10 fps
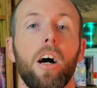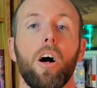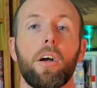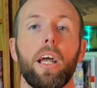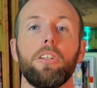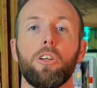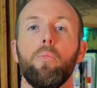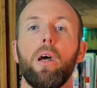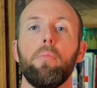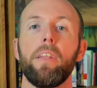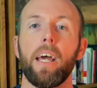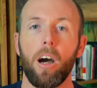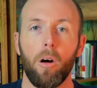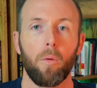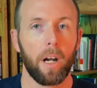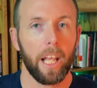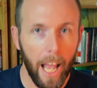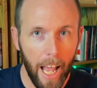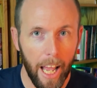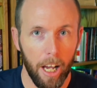Okay, so maybe they already
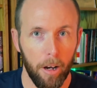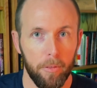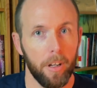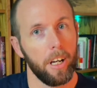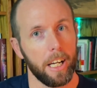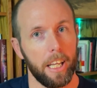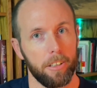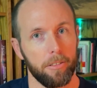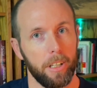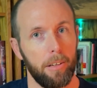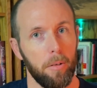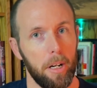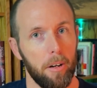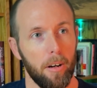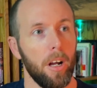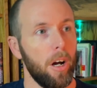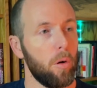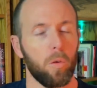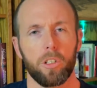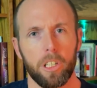have a Kindle e-reader
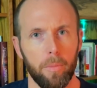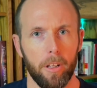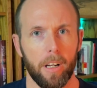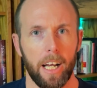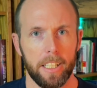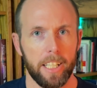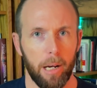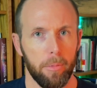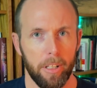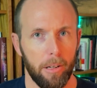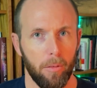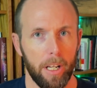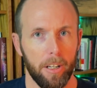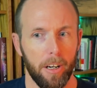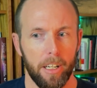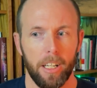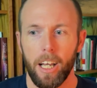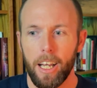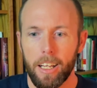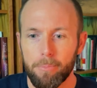or some other kind of tablet they read on.
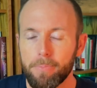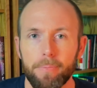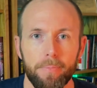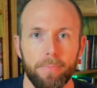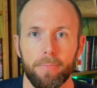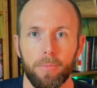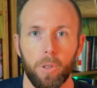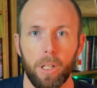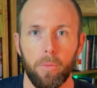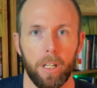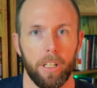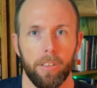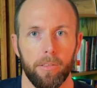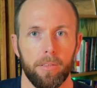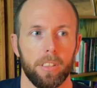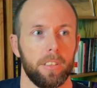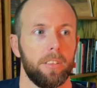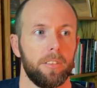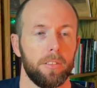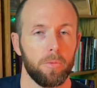Well, then what do?
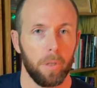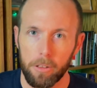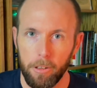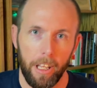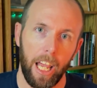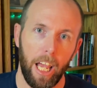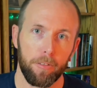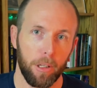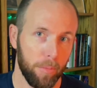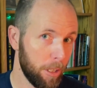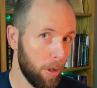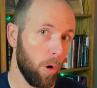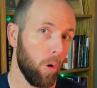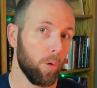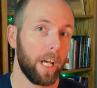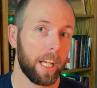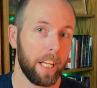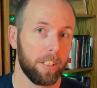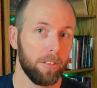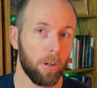Well, do they have something to hold that
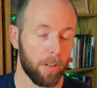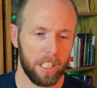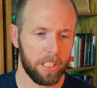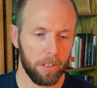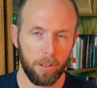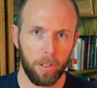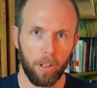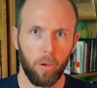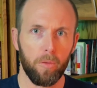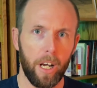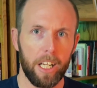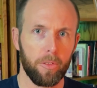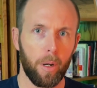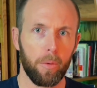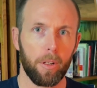Kindle, or are they still doing it the old-fashioned way with their